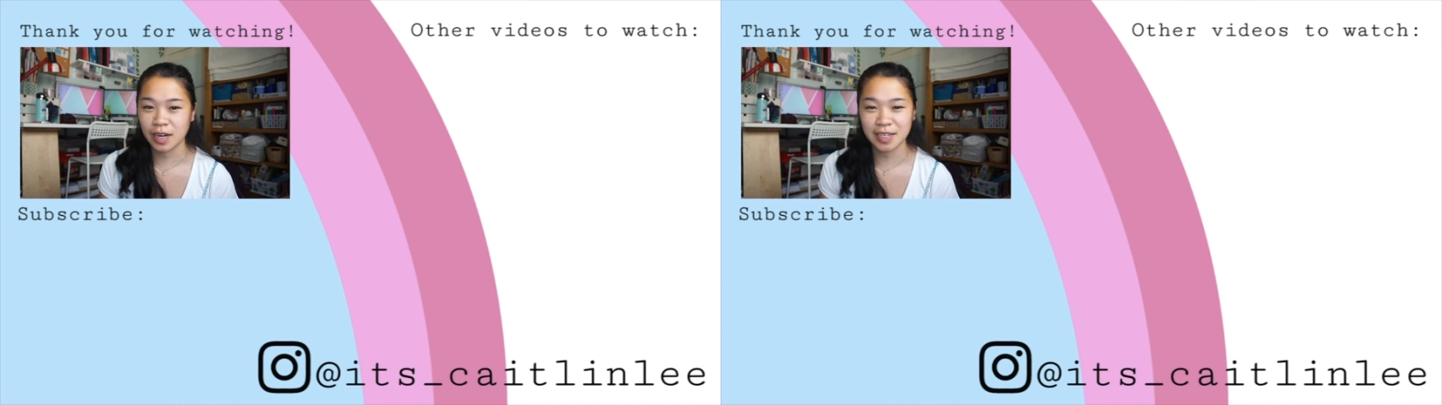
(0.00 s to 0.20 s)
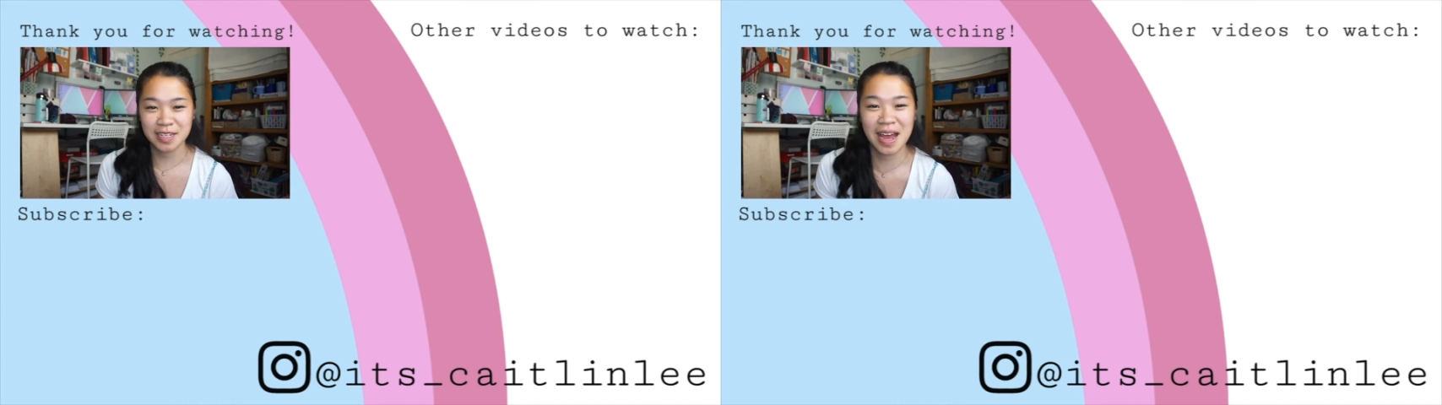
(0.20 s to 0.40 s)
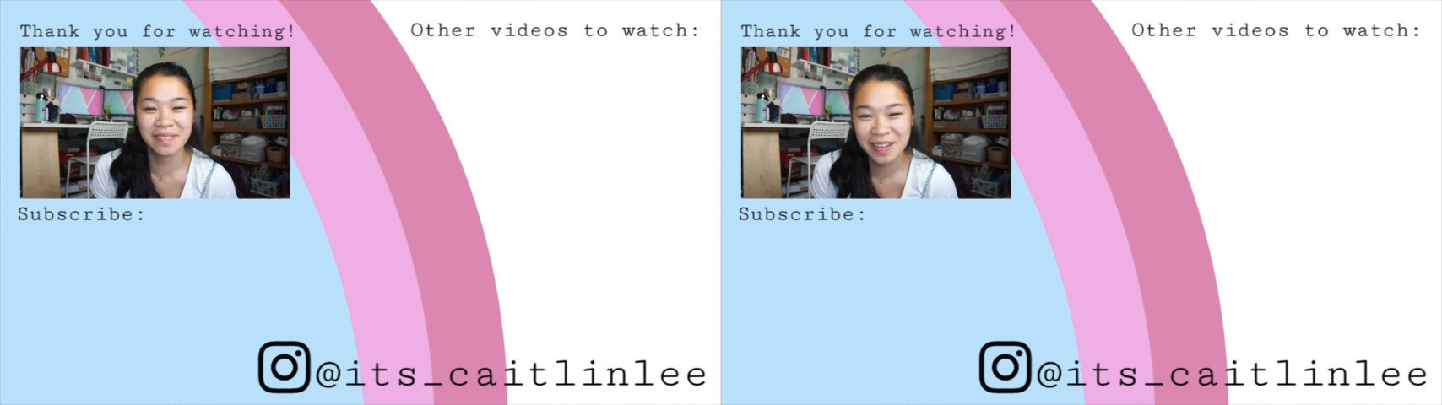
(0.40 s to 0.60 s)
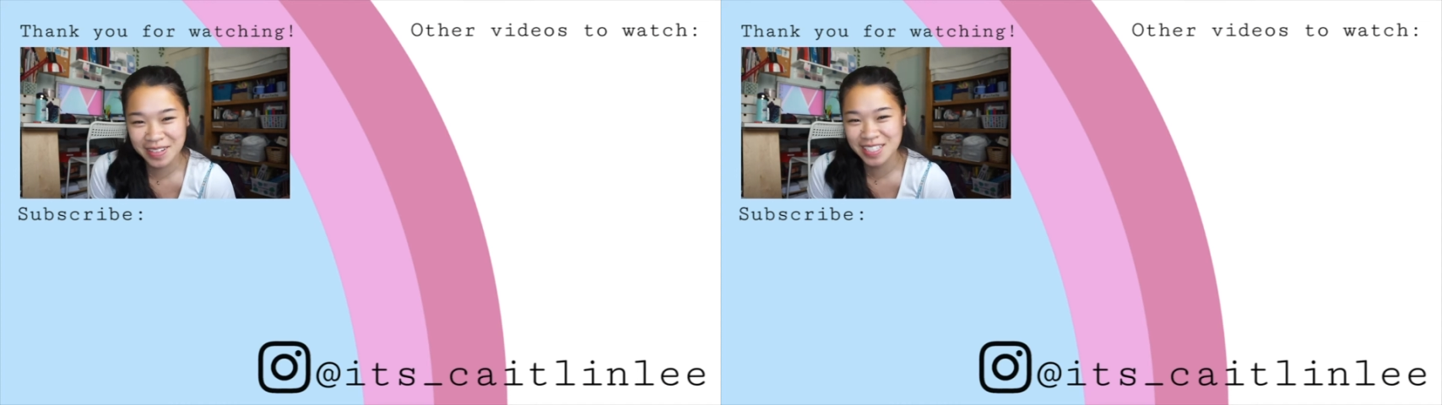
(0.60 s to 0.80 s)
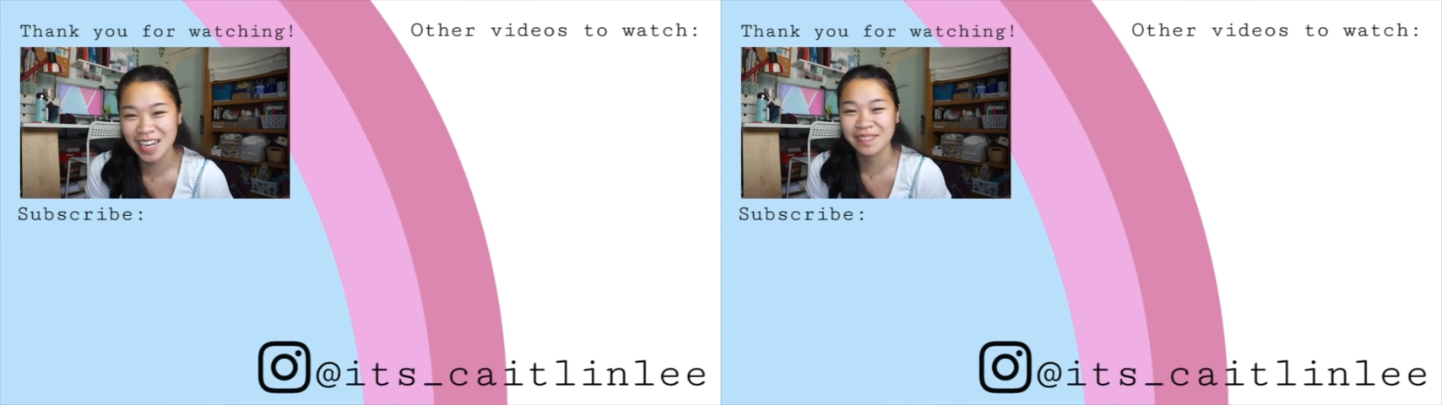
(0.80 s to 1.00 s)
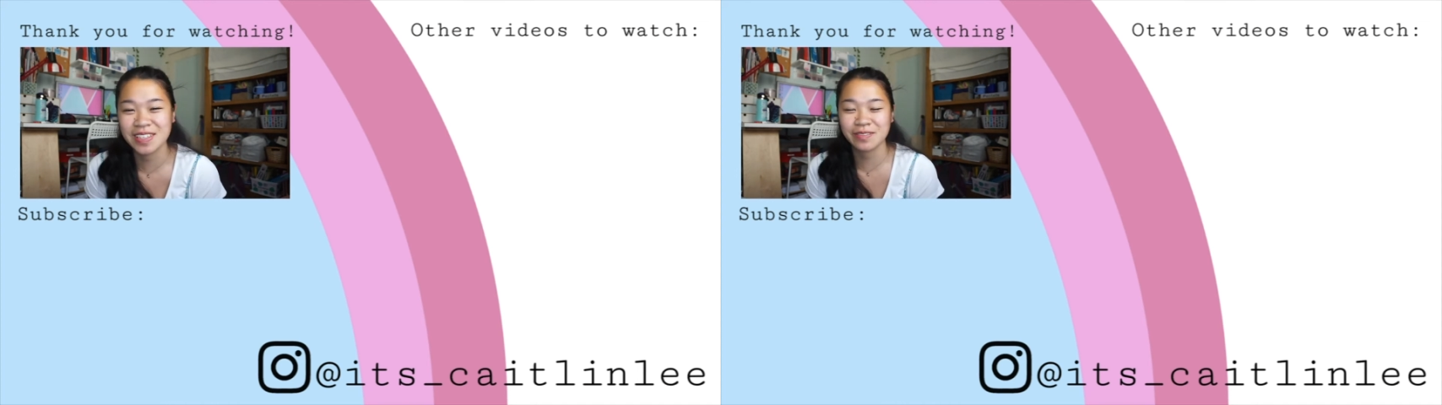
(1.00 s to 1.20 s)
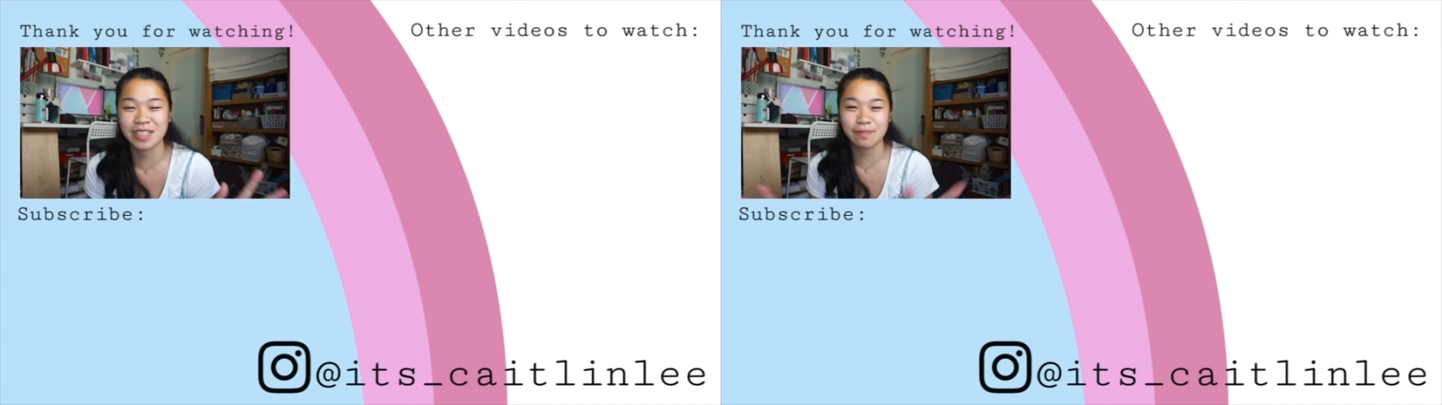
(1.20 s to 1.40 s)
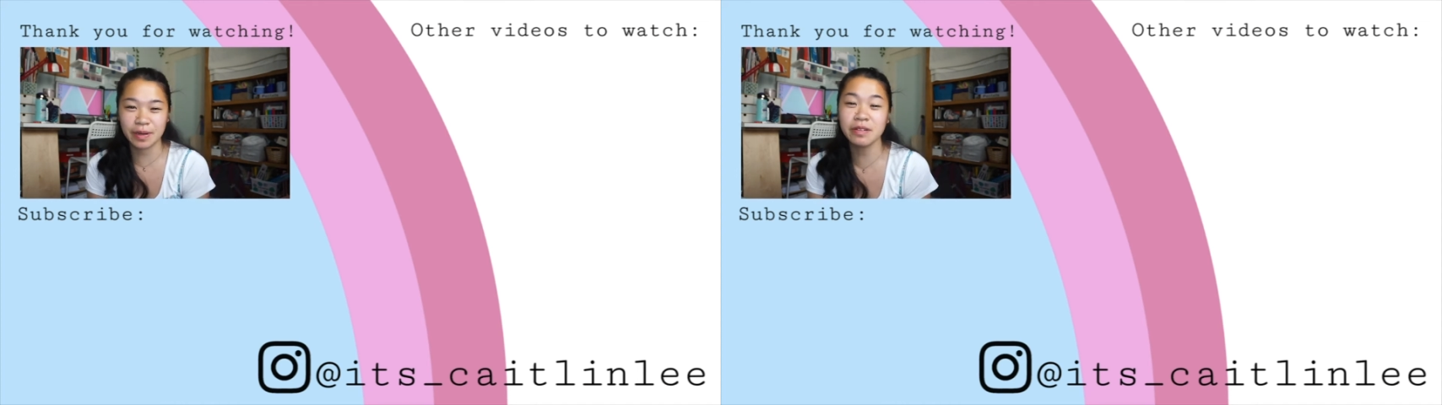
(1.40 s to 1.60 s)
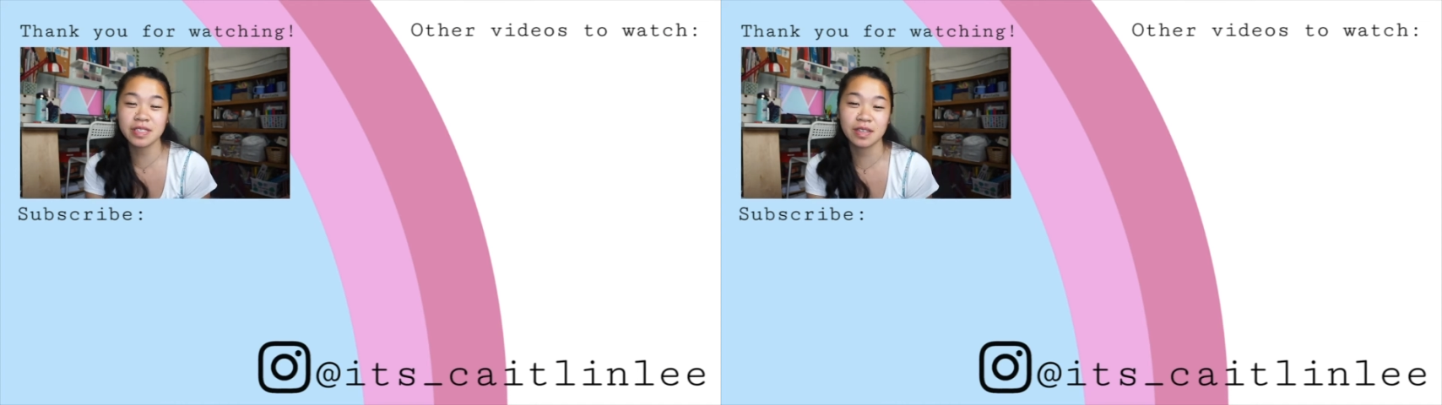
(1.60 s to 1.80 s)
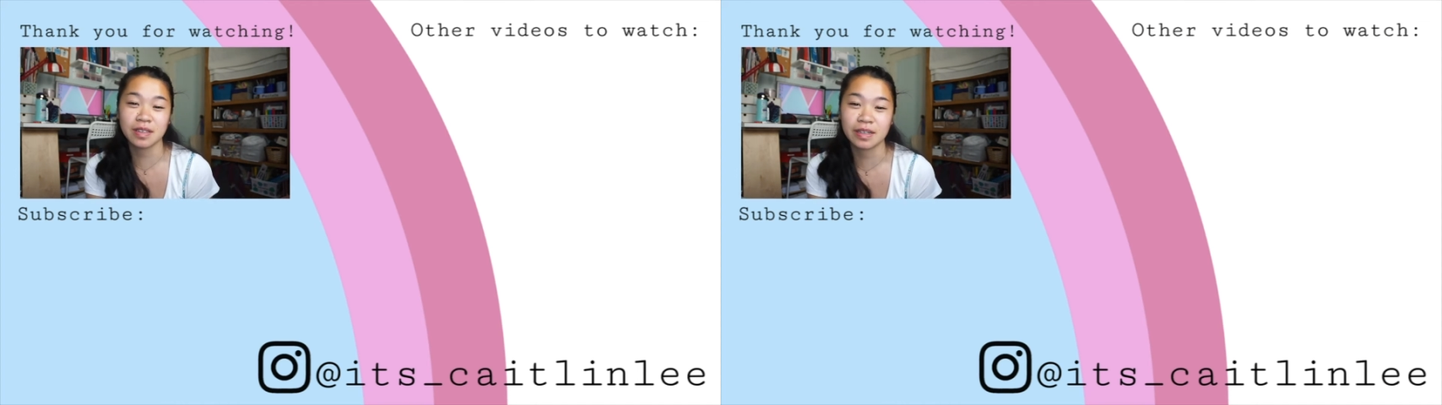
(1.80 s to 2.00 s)
I didn't have that much time this week, but it was
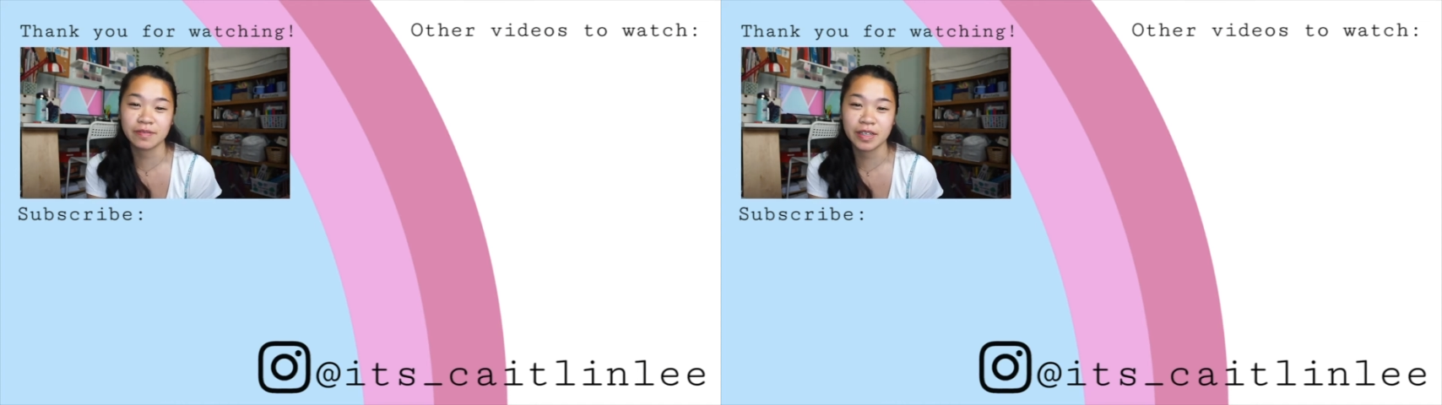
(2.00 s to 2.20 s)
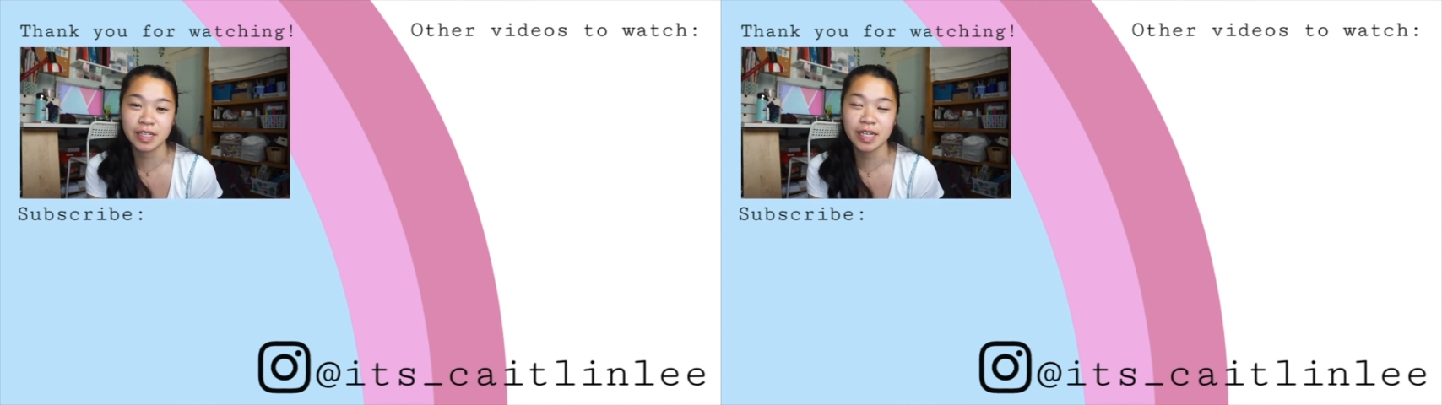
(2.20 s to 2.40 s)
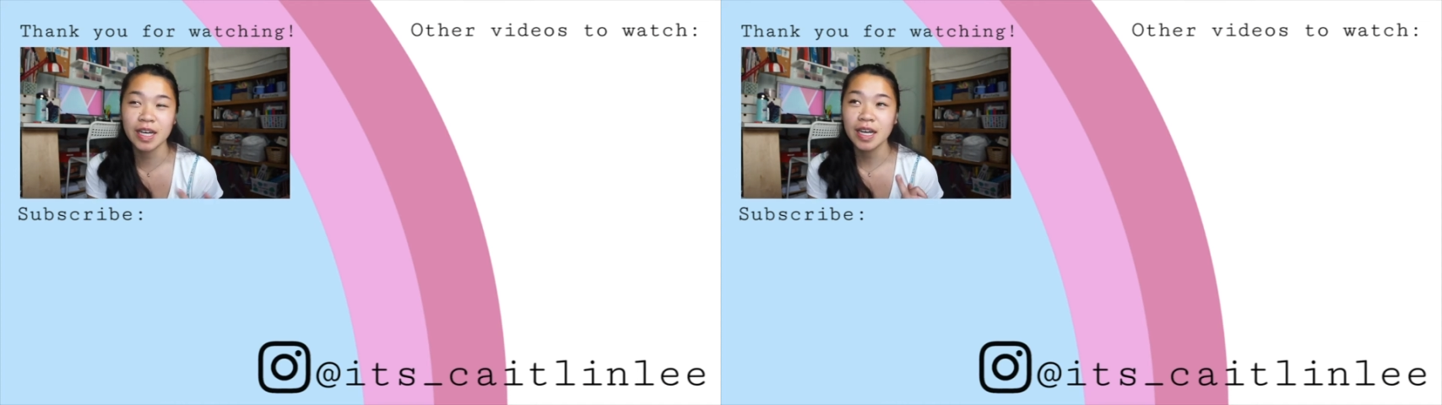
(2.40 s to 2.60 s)
still a lot of fun.